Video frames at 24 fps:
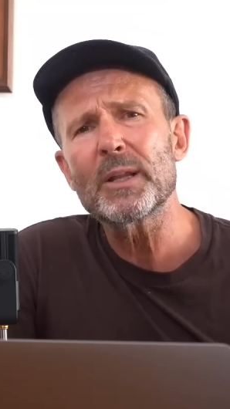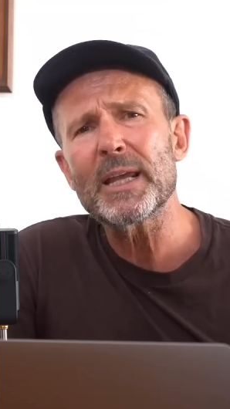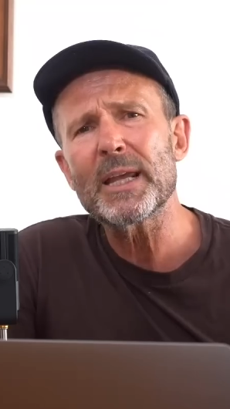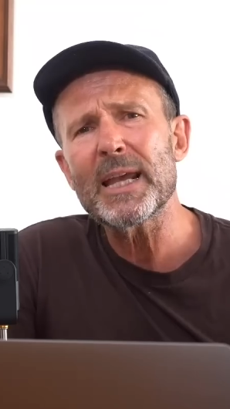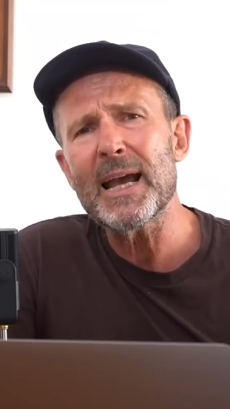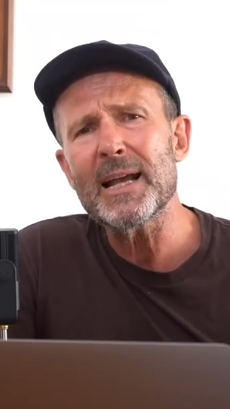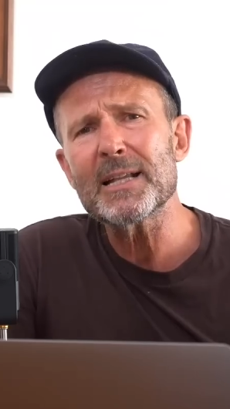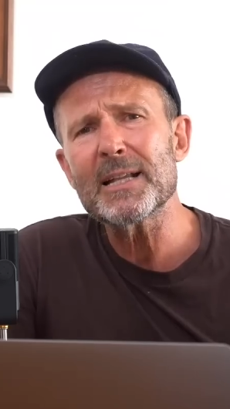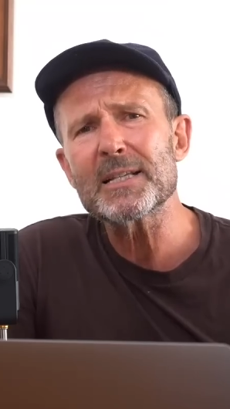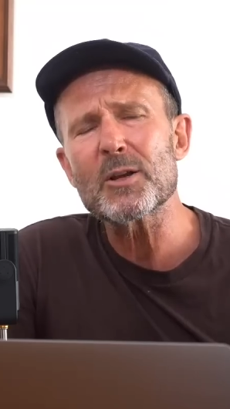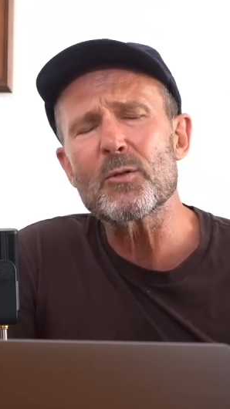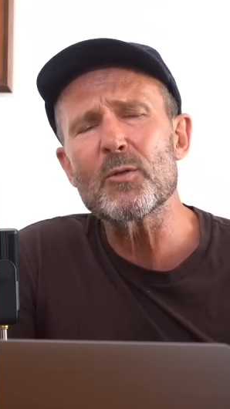the
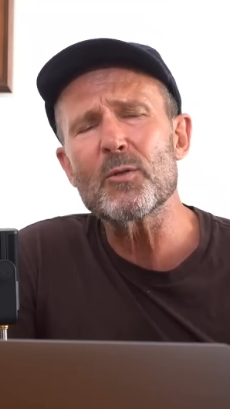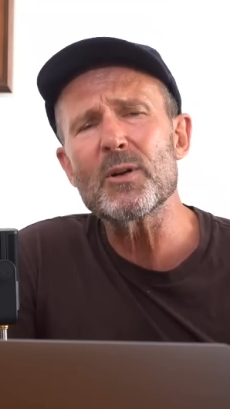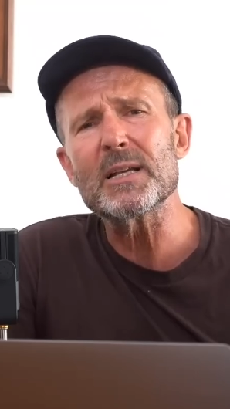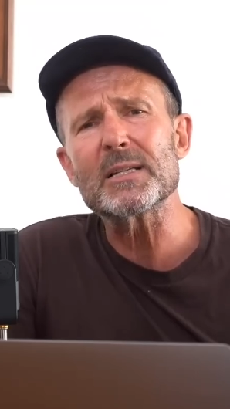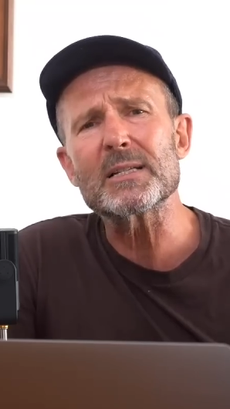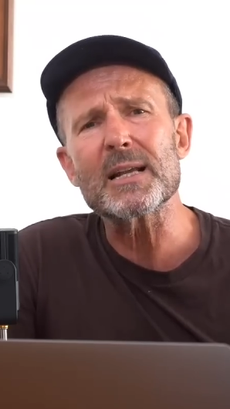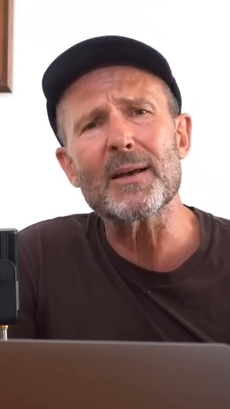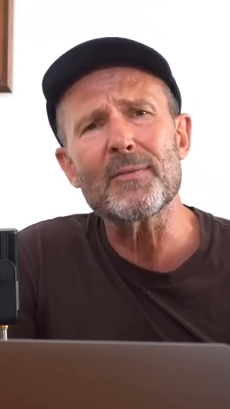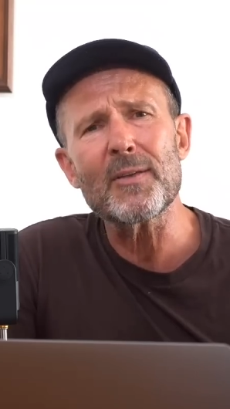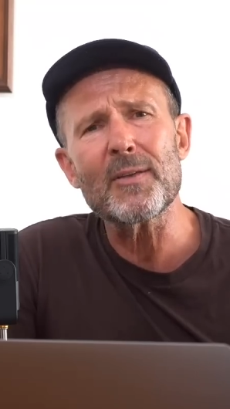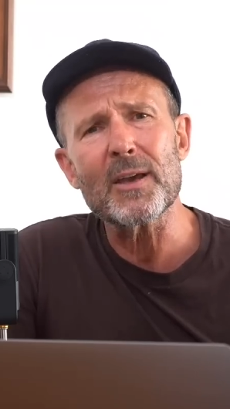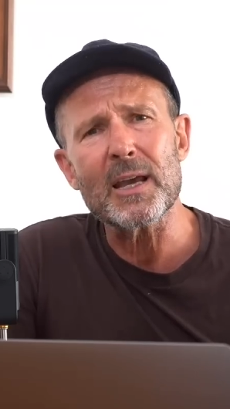answer
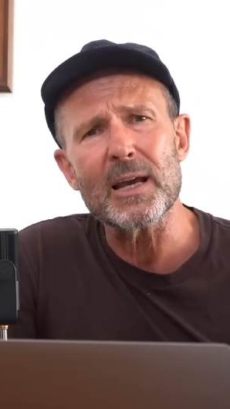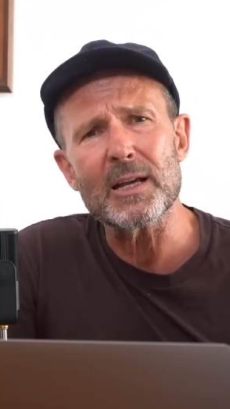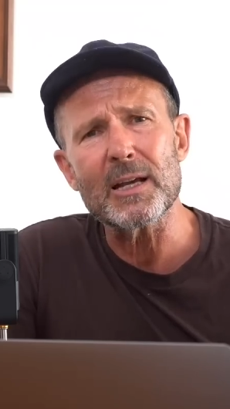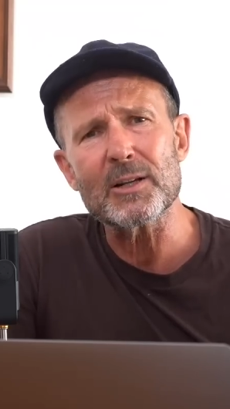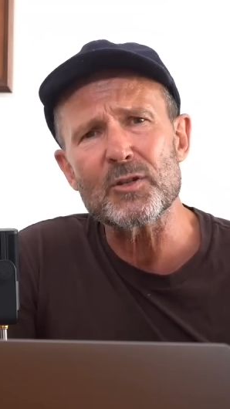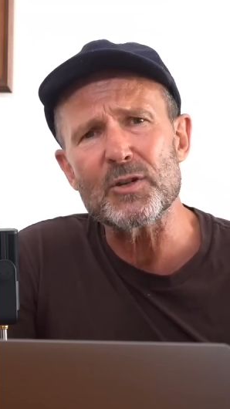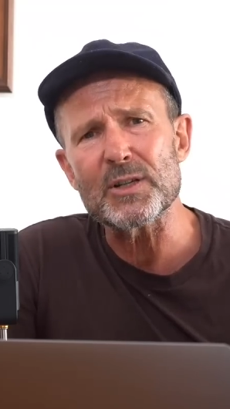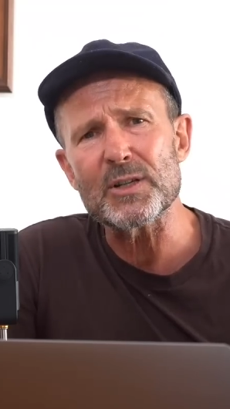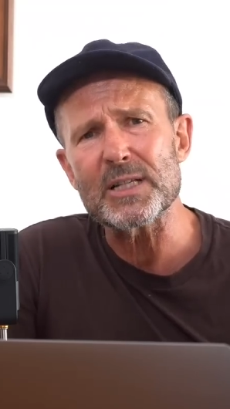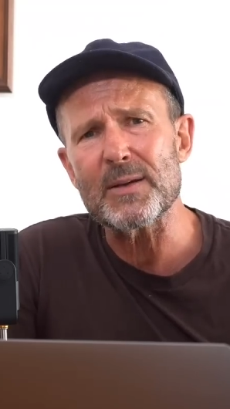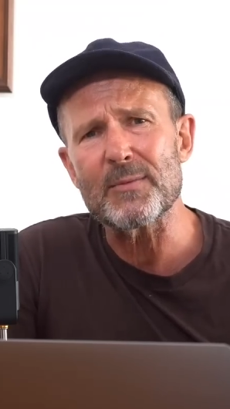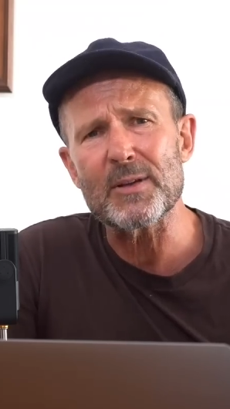is other
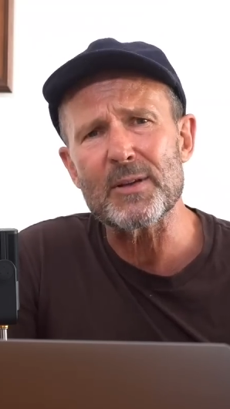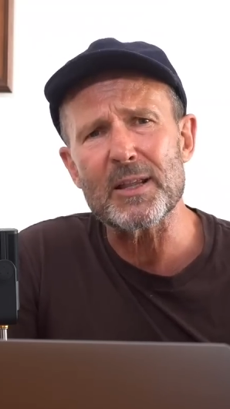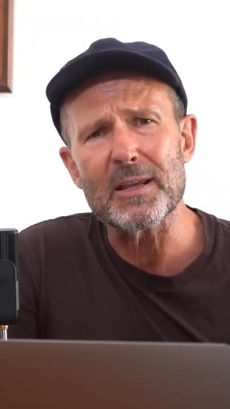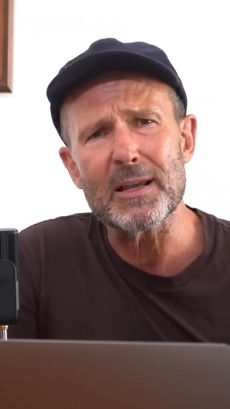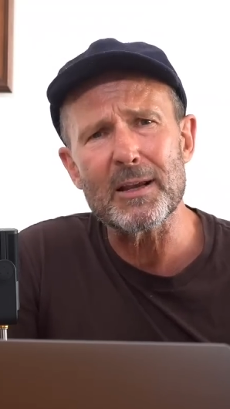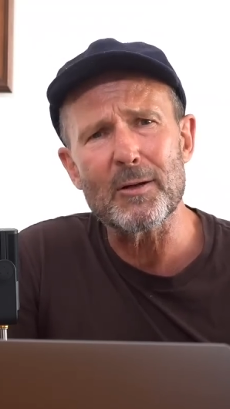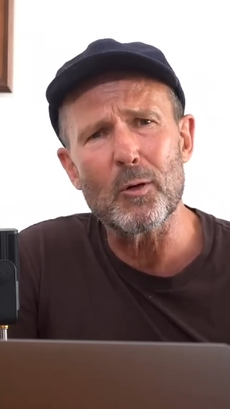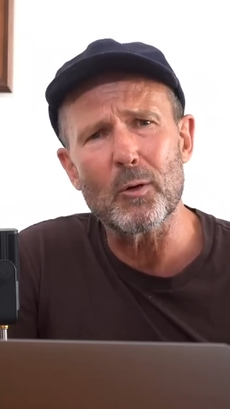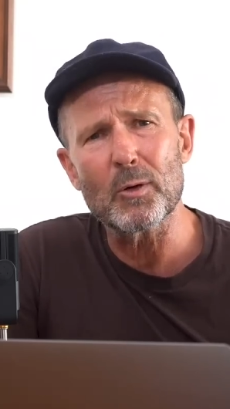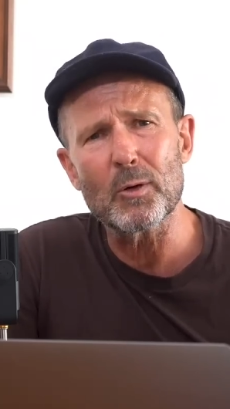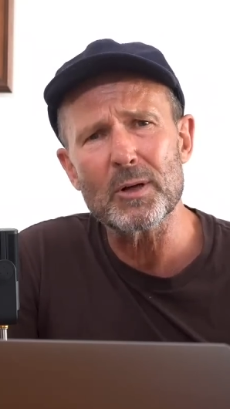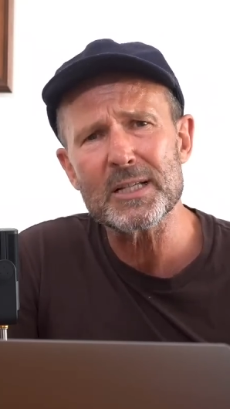countries have a thing
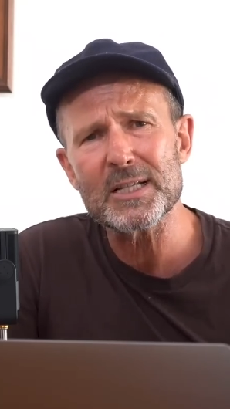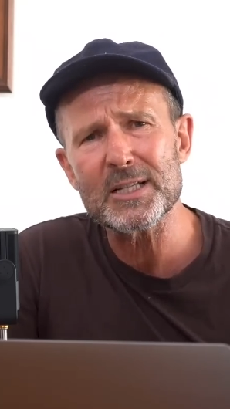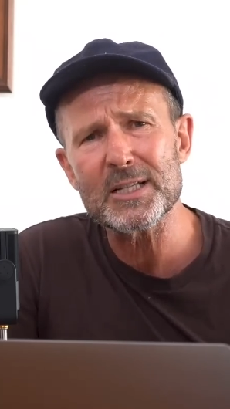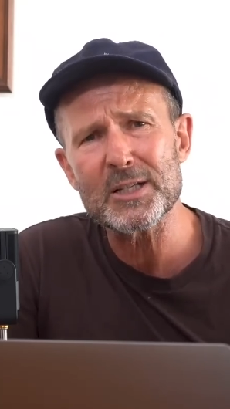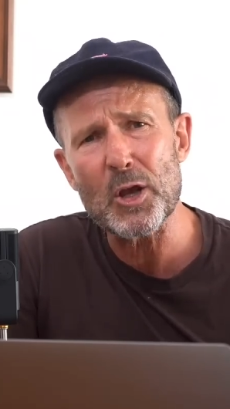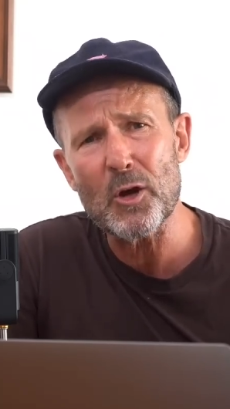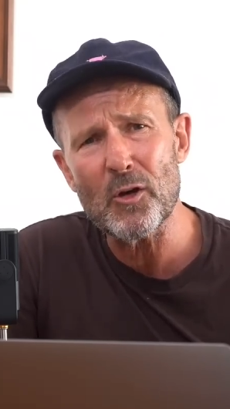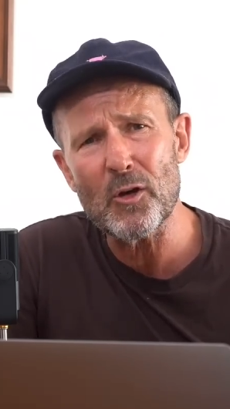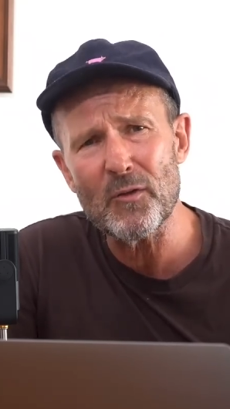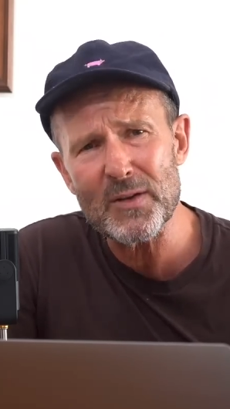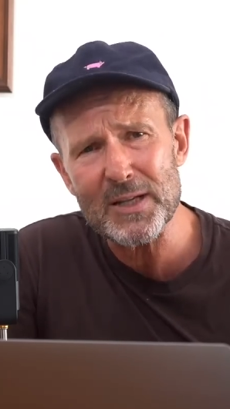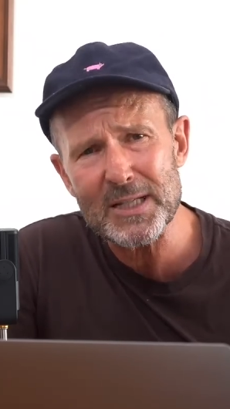called a
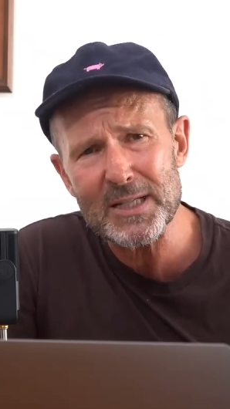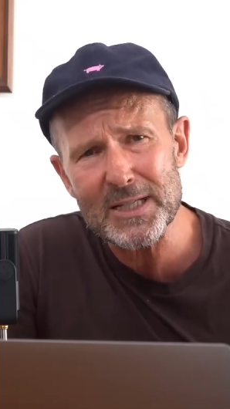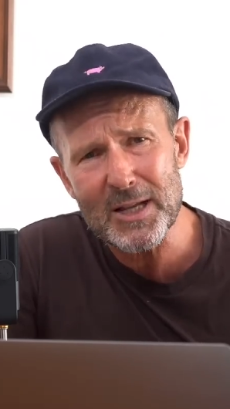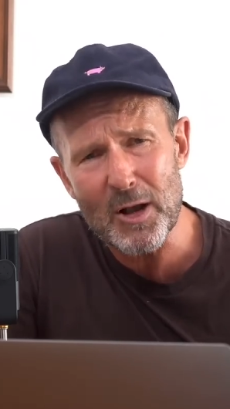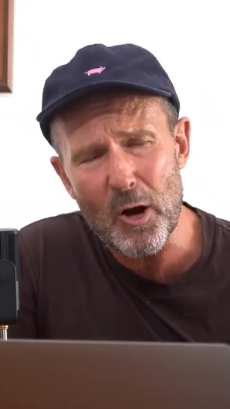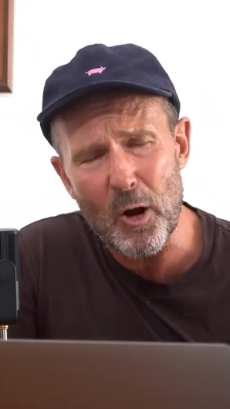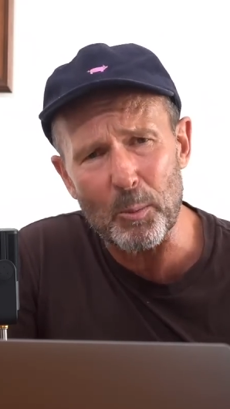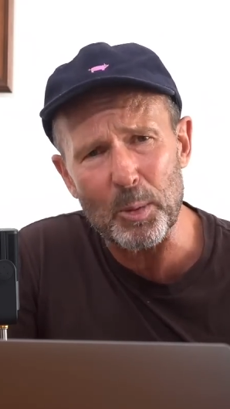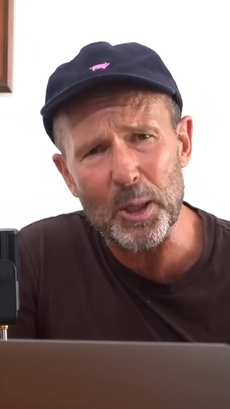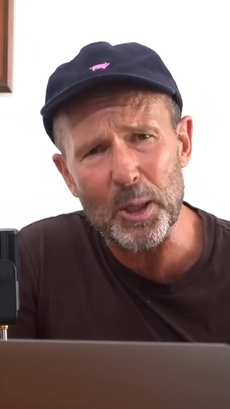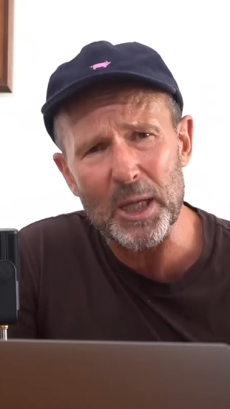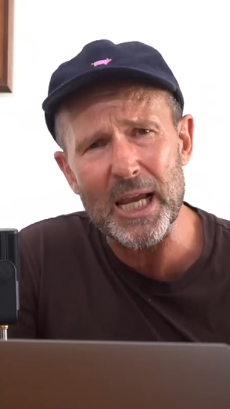service
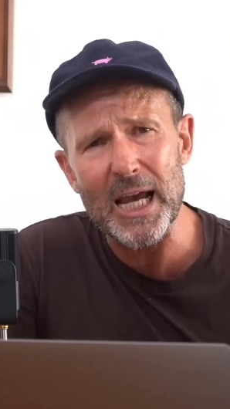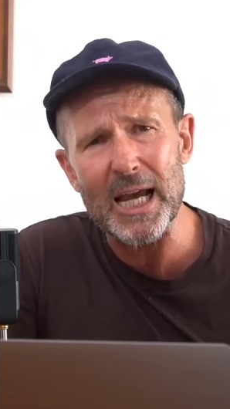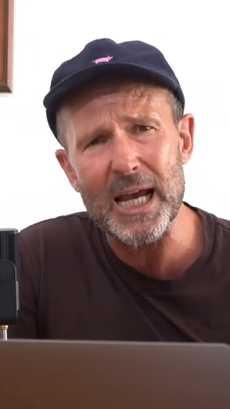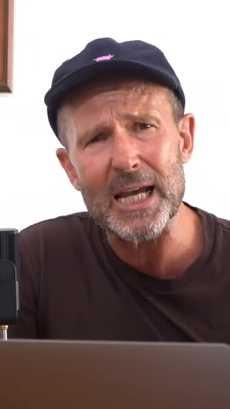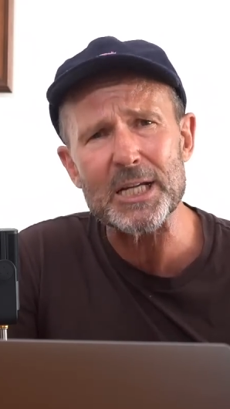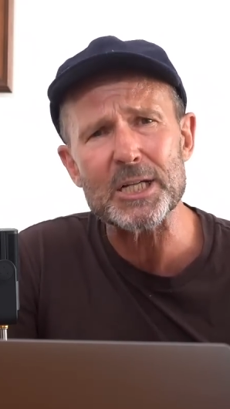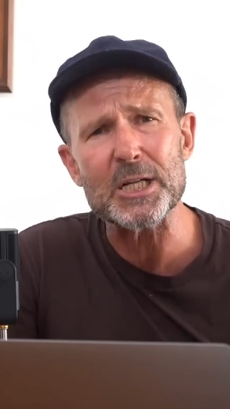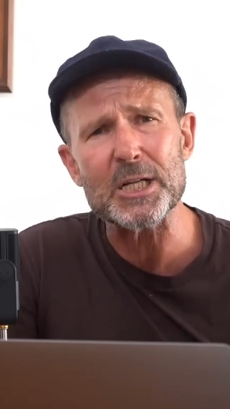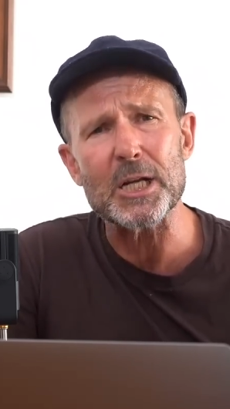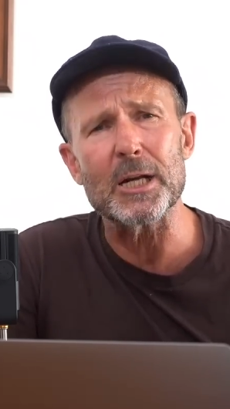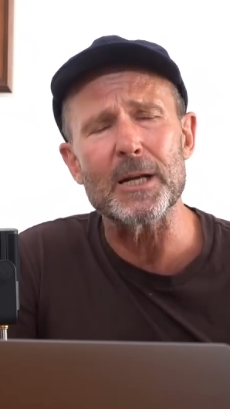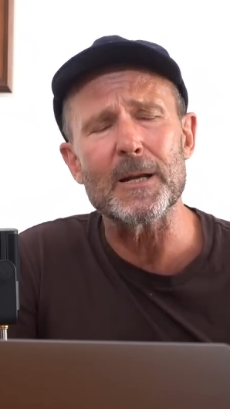
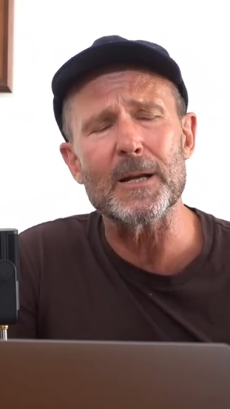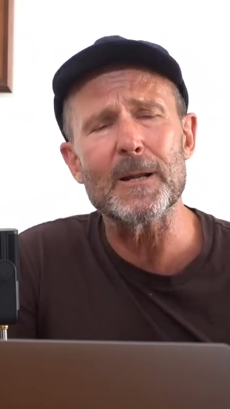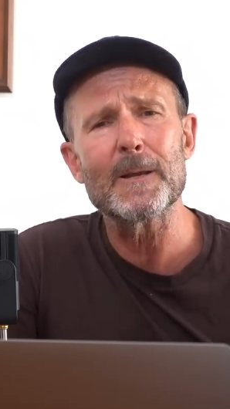obligation.